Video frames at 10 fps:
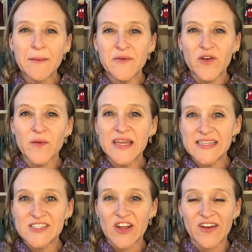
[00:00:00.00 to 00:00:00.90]
Before we
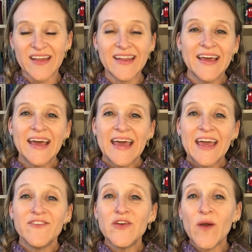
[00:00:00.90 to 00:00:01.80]
get started,
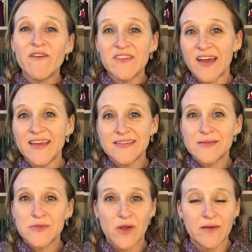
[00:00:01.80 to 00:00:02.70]
if you have not yet
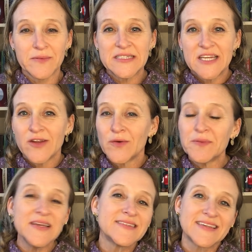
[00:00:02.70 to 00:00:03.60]
subscribed to my channel,
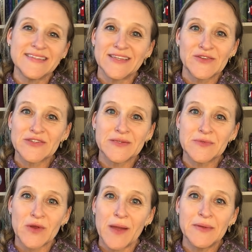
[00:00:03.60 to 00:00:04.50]
please consider
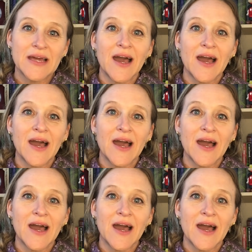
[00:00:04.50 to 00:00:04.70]
subscribing.